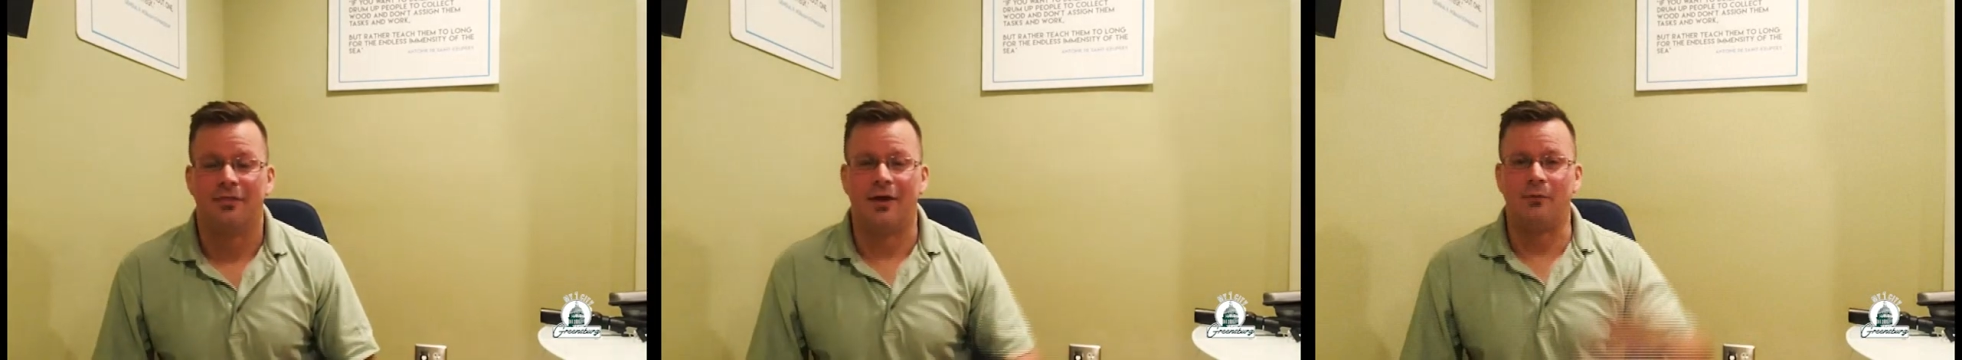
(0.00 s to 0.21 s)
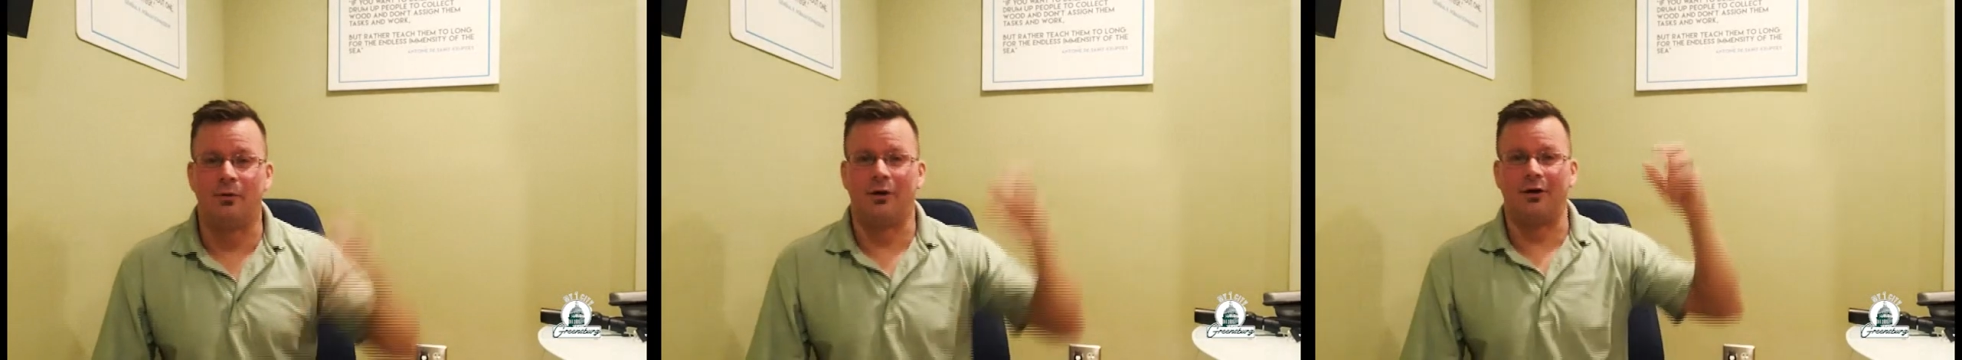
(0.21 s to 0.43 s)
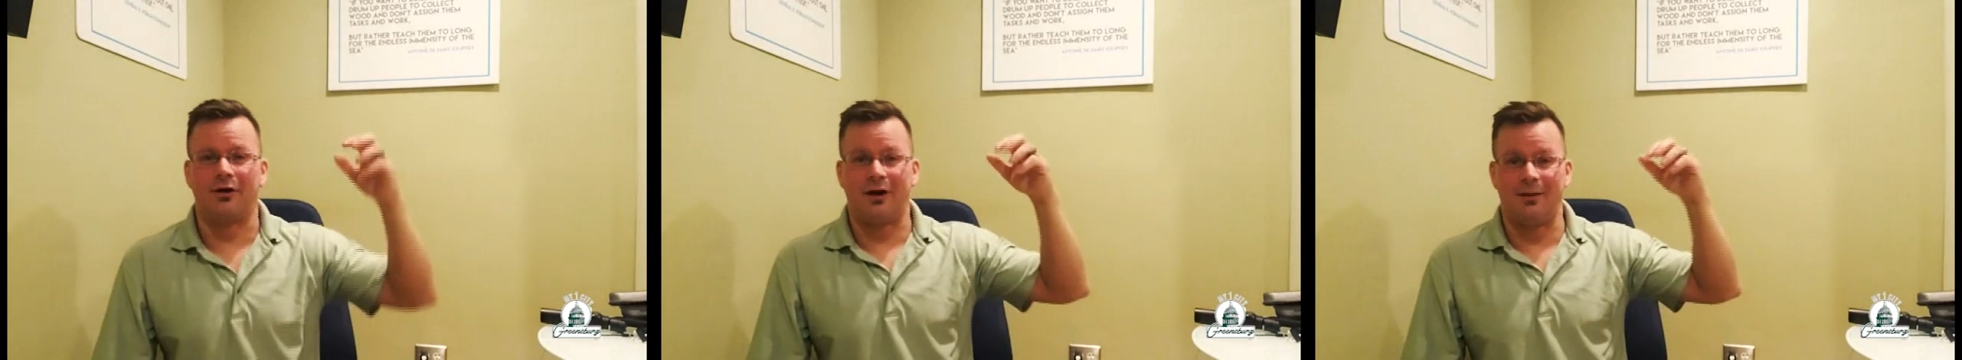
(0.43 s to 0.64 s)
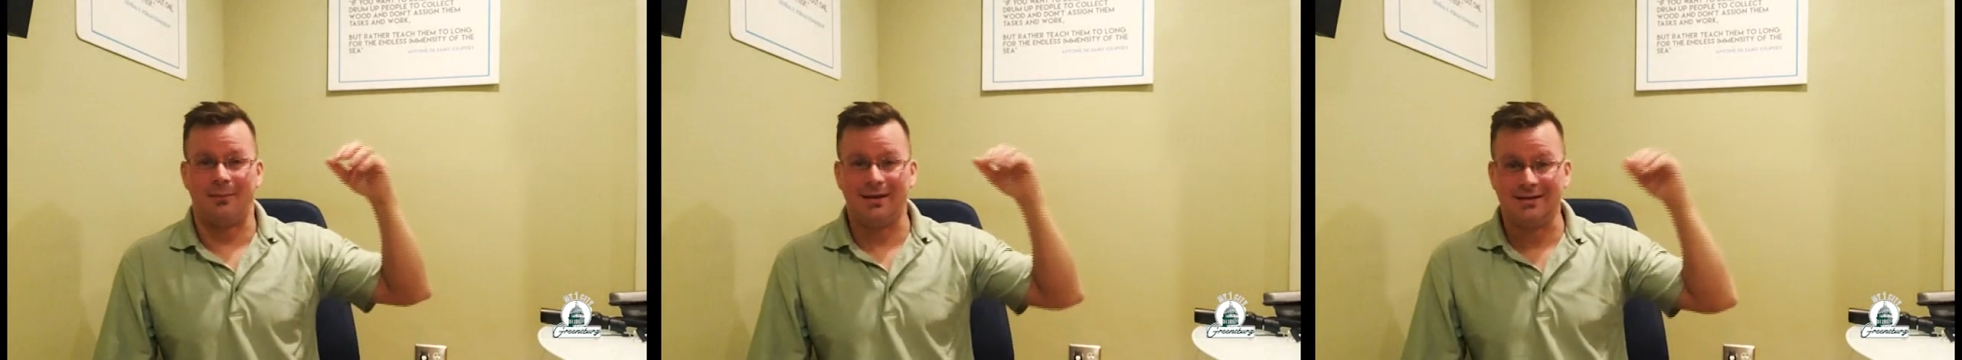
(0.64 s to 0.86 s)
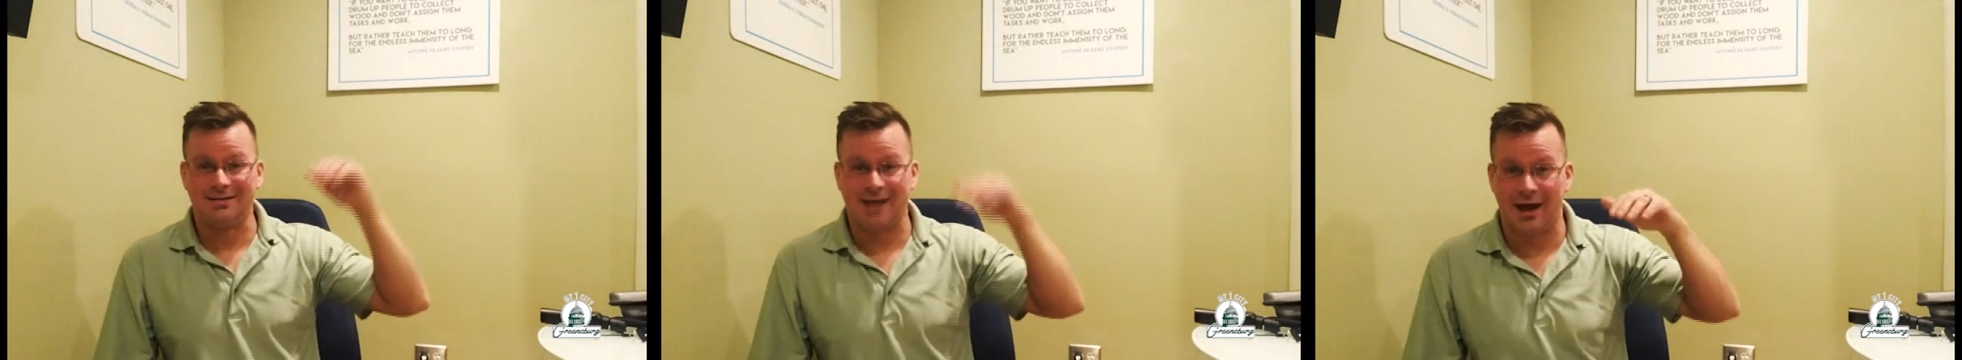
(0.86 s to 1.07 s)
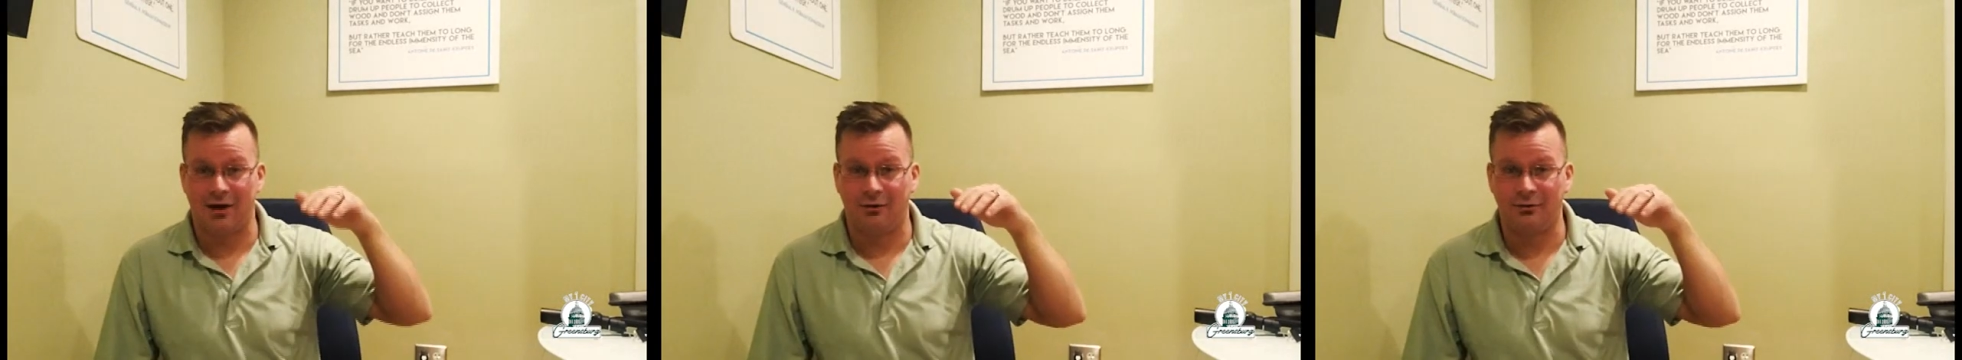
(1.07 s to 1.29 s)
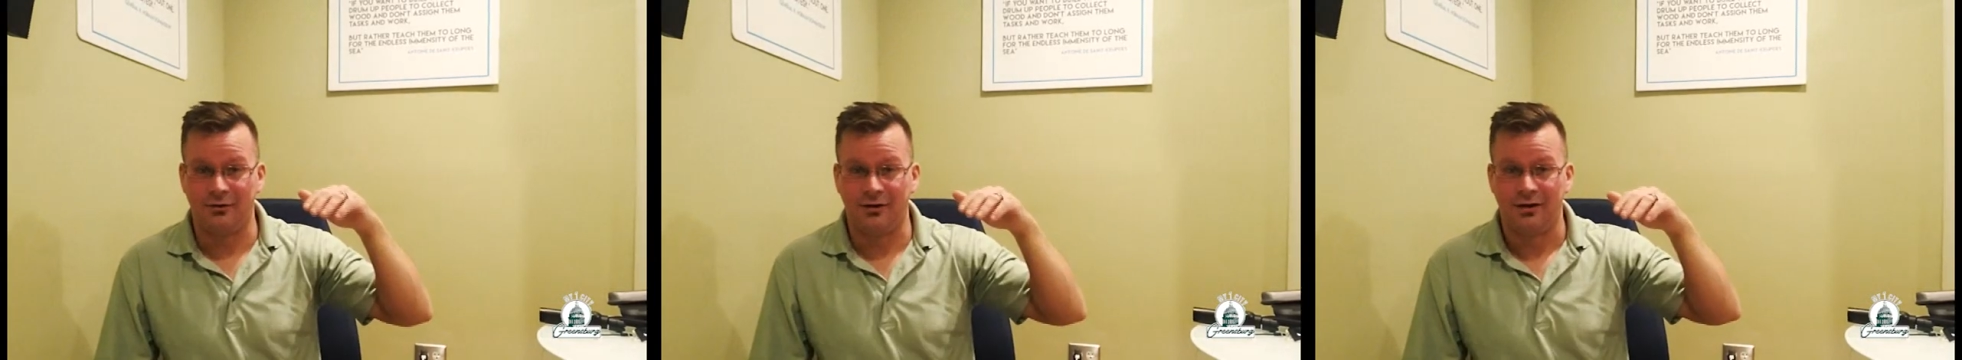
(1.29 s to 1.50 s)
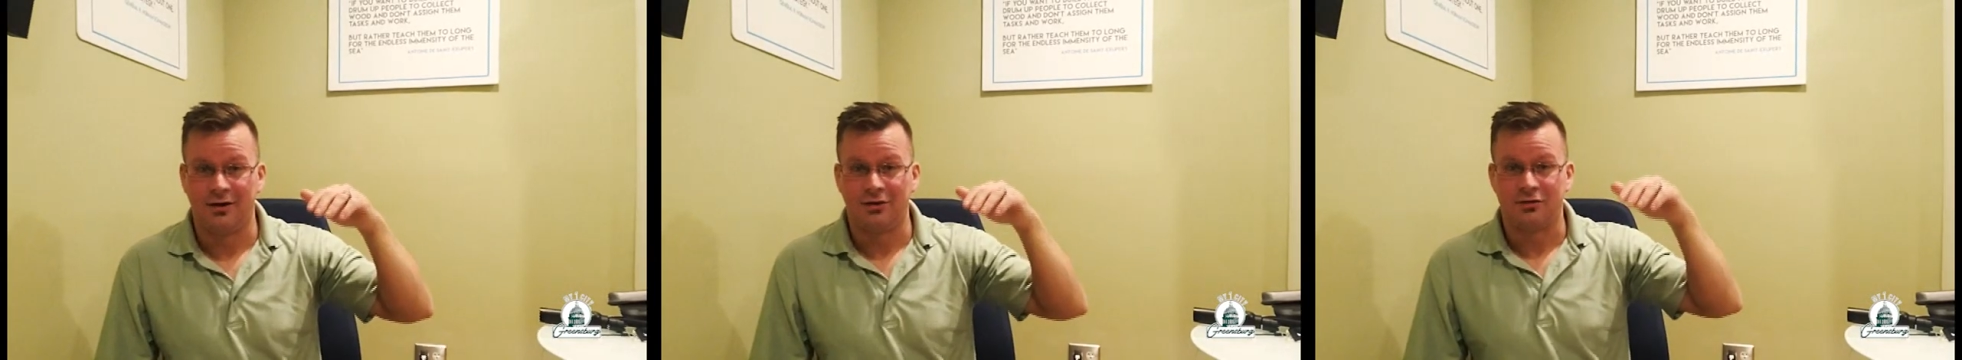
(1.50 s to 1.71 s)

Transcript: They were coming down